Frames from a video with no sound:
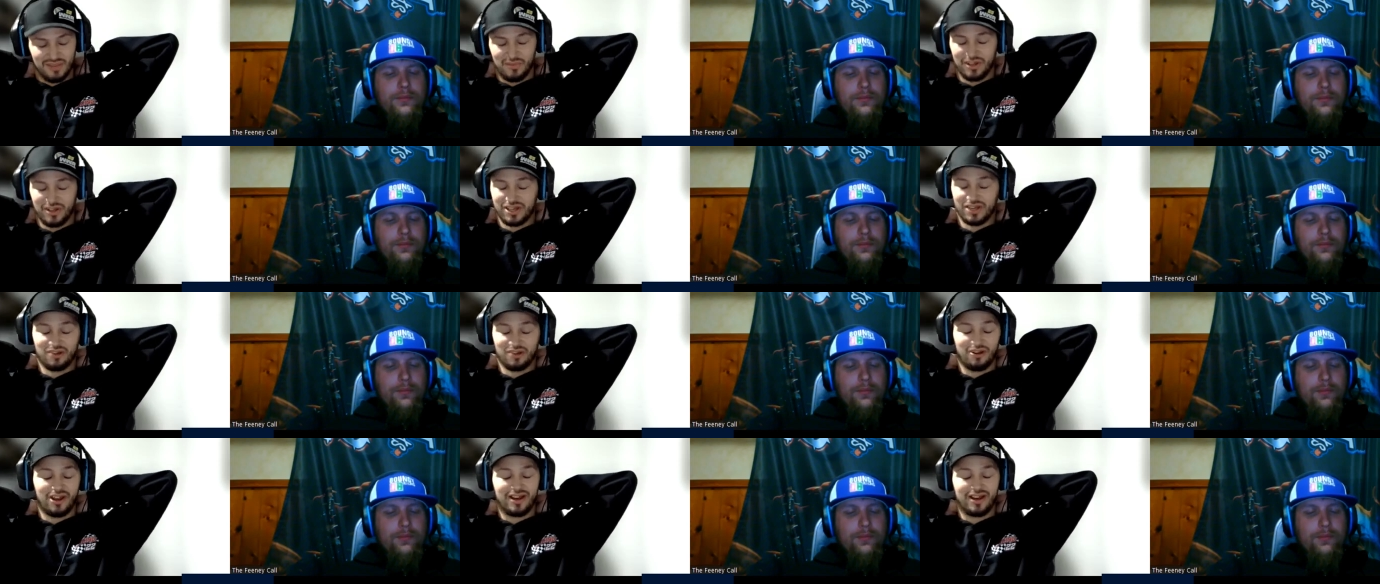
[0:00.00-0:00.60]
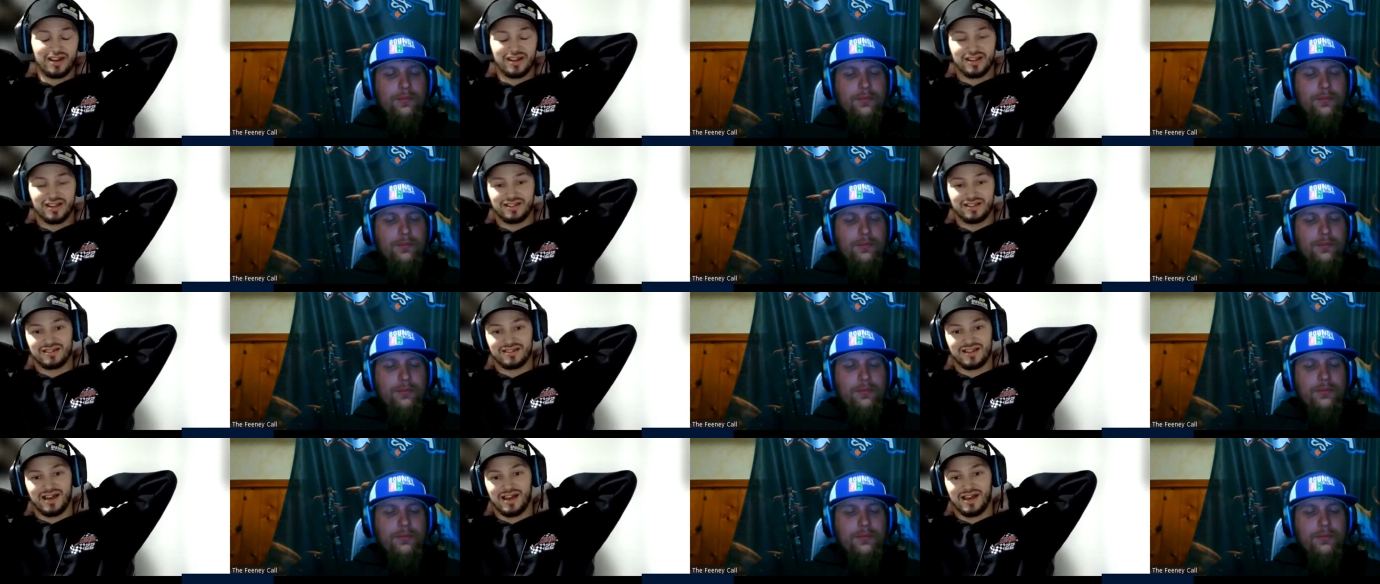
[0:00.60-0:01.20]
Speaker 1: like a great idea at the
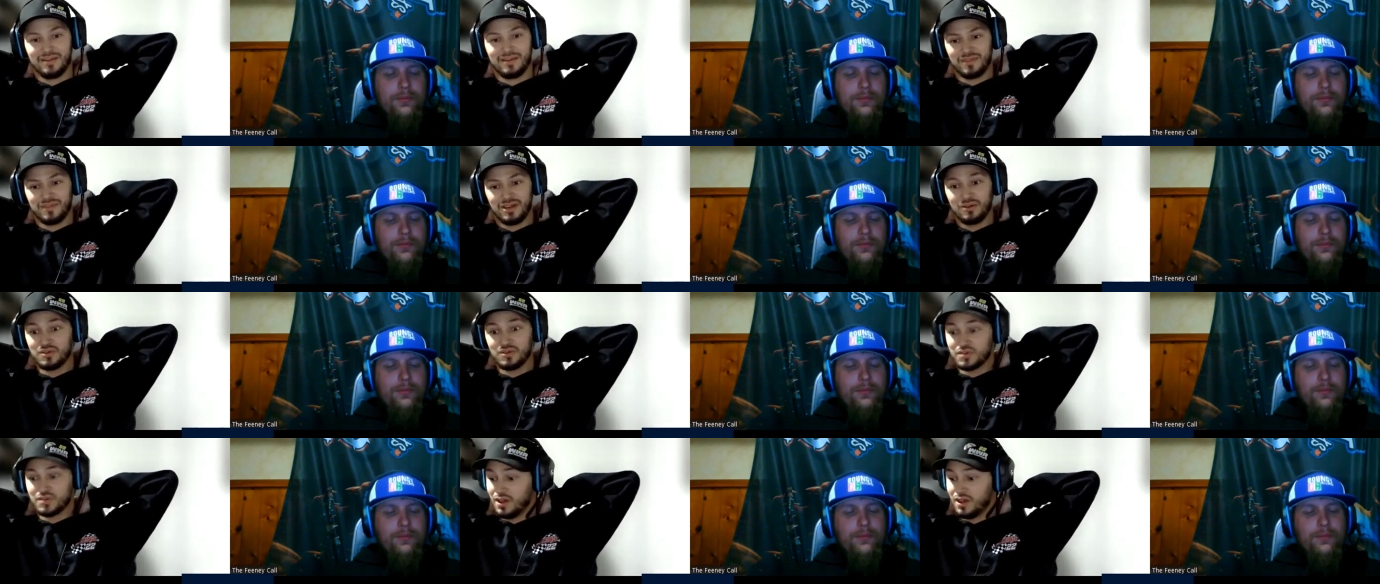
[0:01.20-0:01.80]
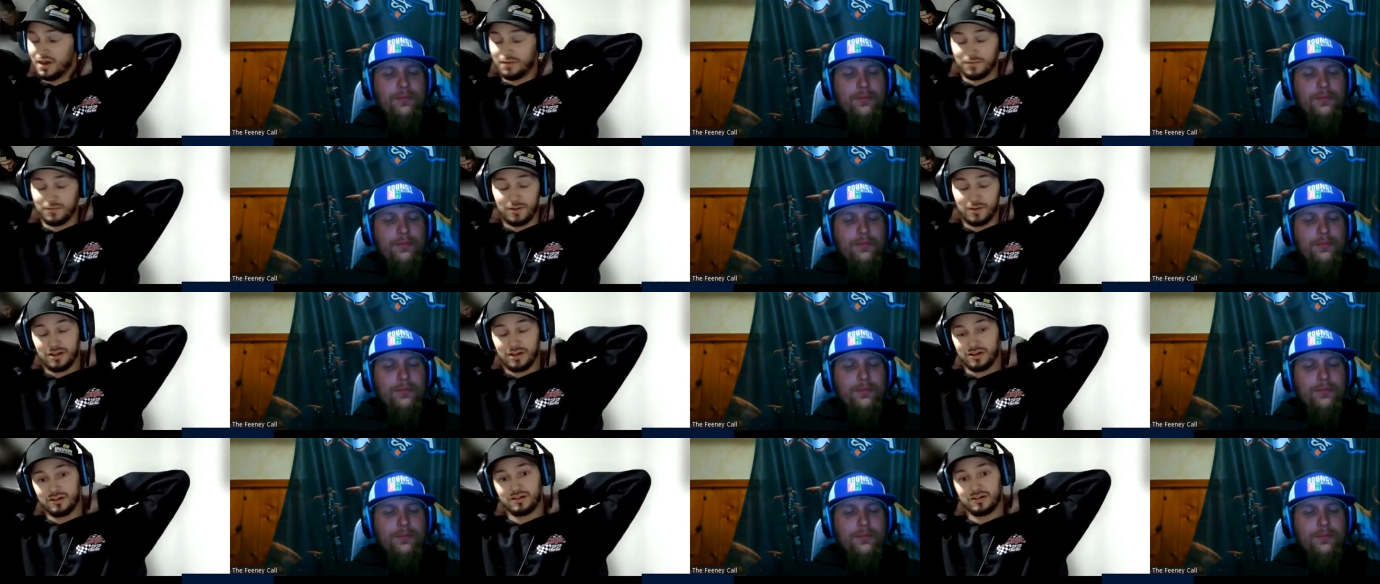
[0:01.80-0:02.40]
time. It was a lot of
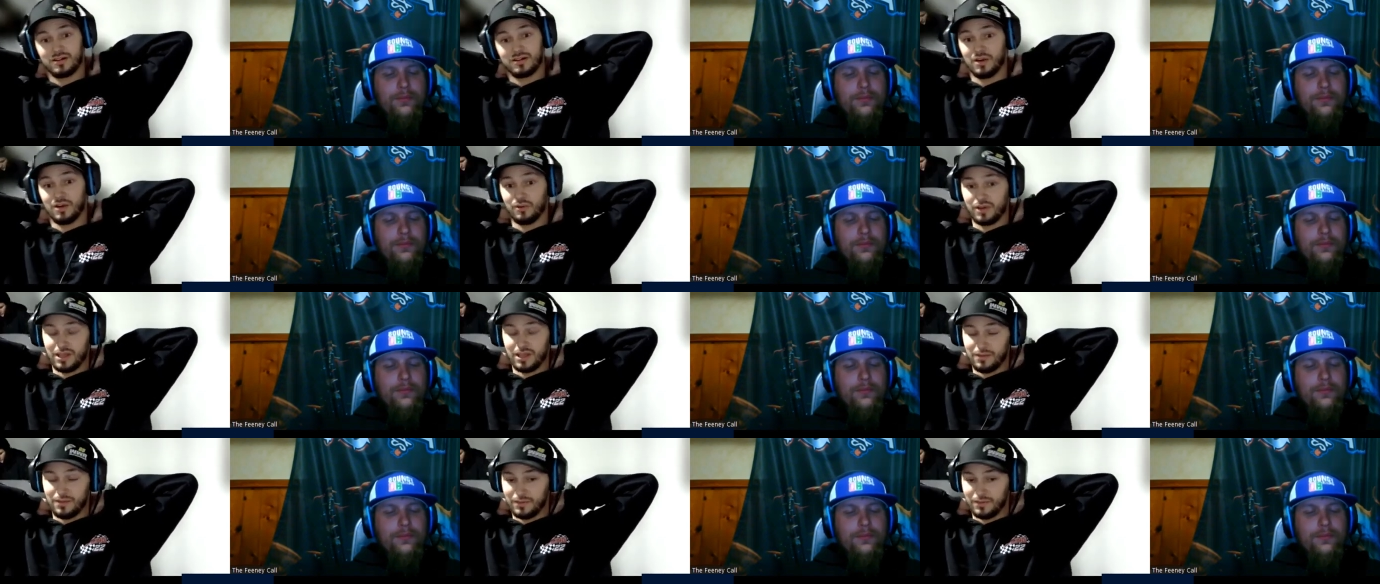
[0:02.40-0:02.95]
fun. I will give